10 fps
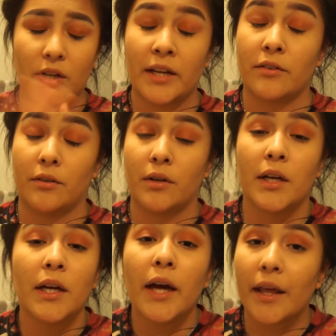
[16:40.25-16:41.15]
I don't know.
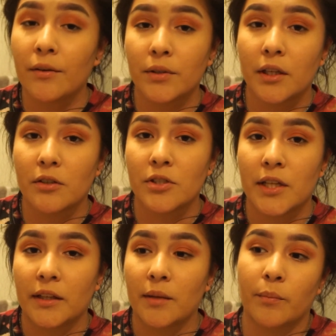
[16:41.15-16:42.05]
I don't really
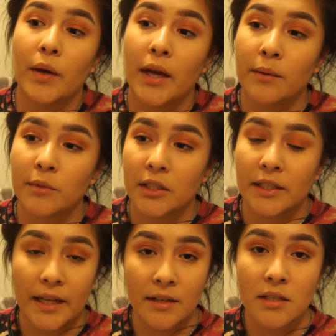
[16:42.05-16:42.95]
understand that, but I'm gonna
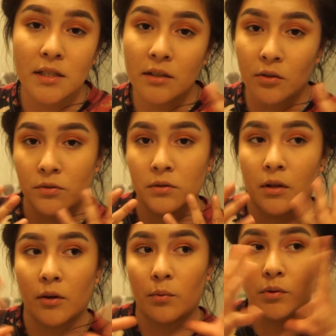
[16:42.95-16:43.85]
guess that it goes
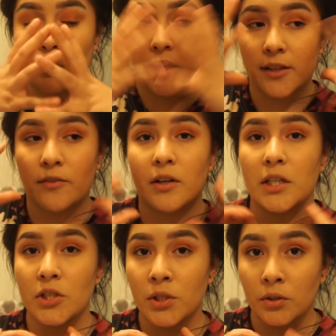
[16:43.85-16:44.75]
along with why the
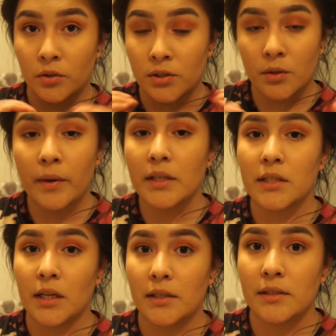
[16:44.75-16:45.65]
foundation looks the way it
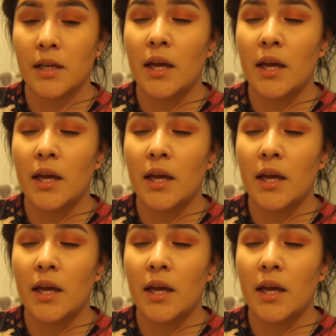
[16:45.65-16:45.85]
does.